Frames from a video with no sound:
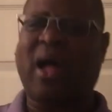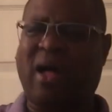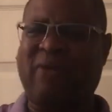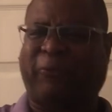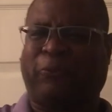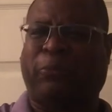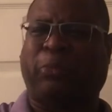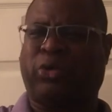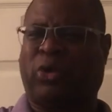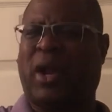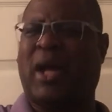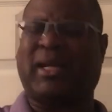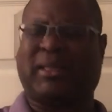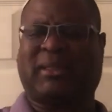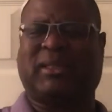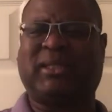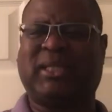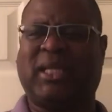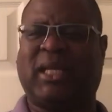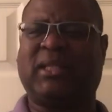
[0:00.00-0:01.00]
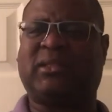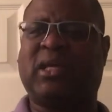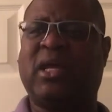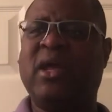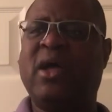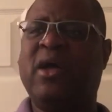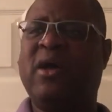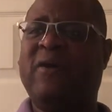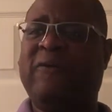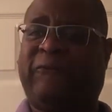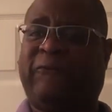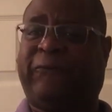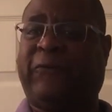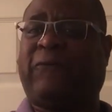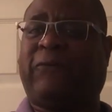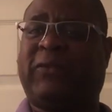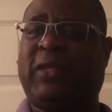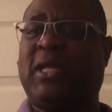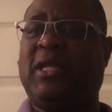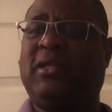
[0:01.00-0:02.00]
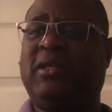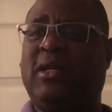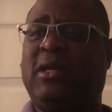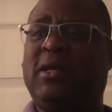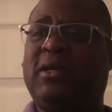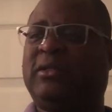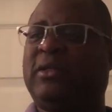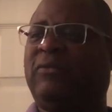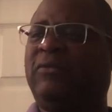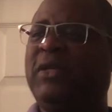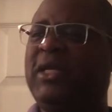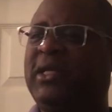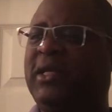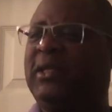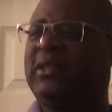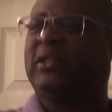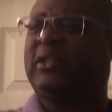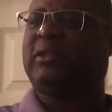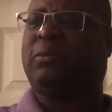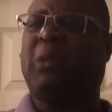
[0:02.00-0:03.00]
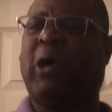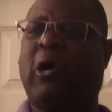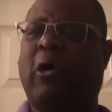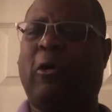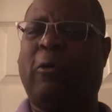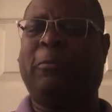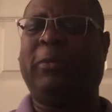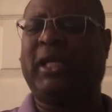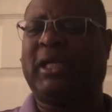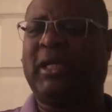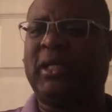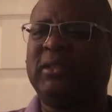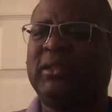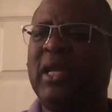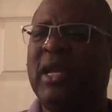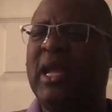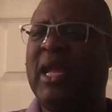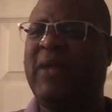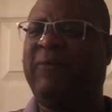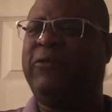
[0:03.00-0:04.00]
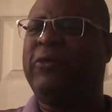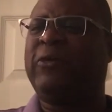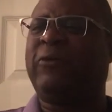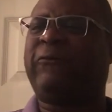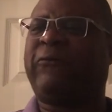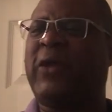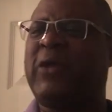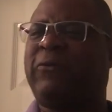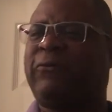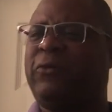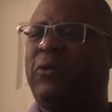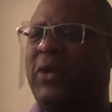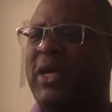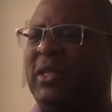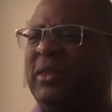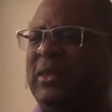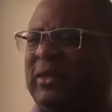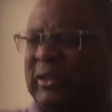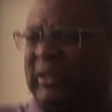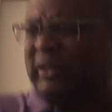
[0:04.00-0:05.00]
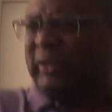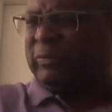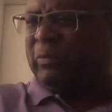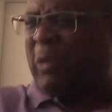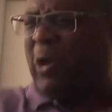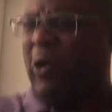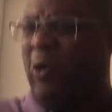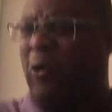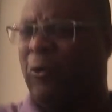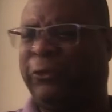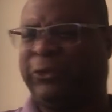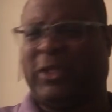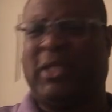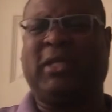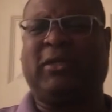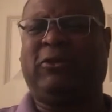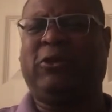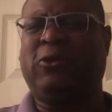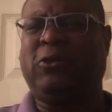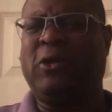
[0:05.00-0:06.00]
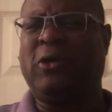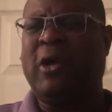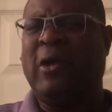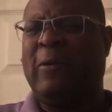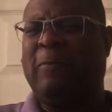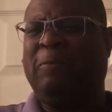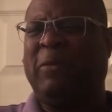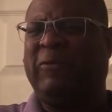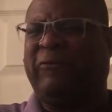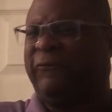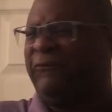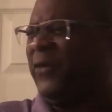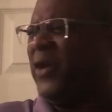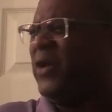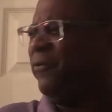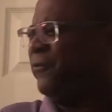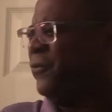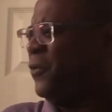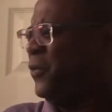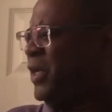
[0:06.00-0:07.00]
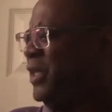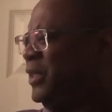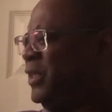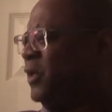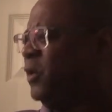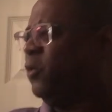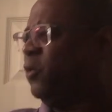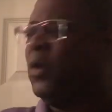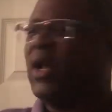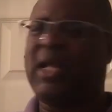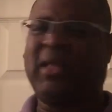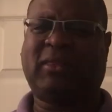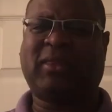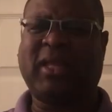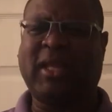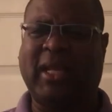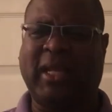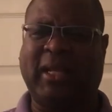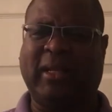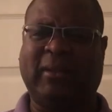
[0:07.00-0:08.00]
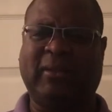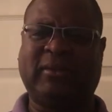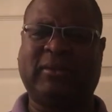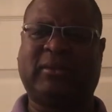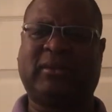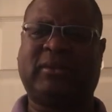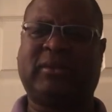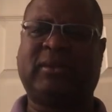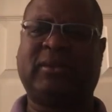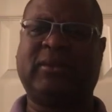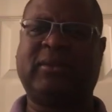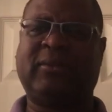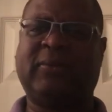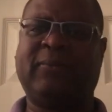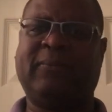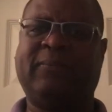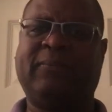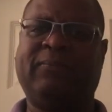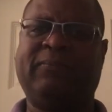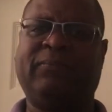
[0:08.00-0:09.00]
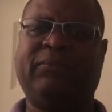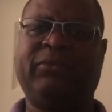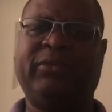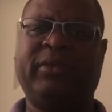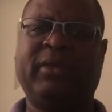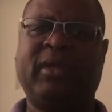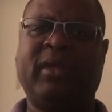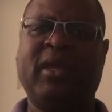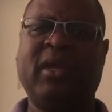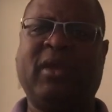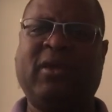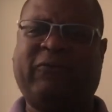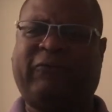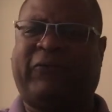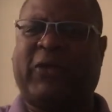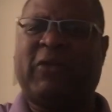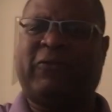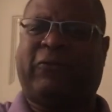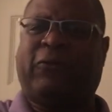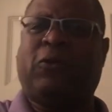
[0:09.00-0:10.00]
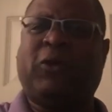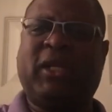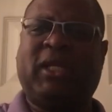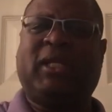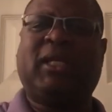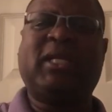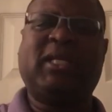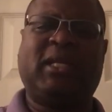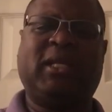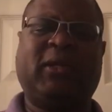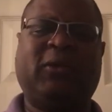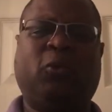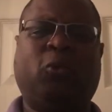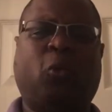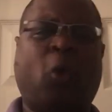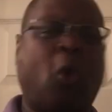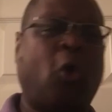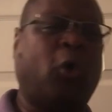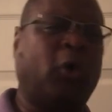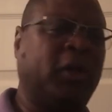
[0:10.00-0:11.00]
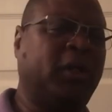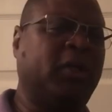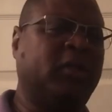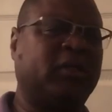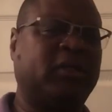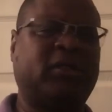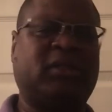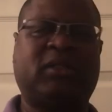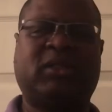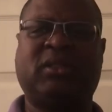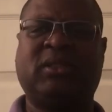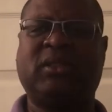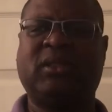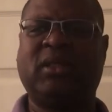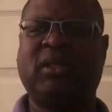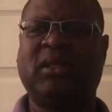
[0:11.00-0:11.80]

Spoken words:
of process. 15 years of leading small, because if you're faithful in the small things, you'll be faithful in the great things. Faithful in leading warriors.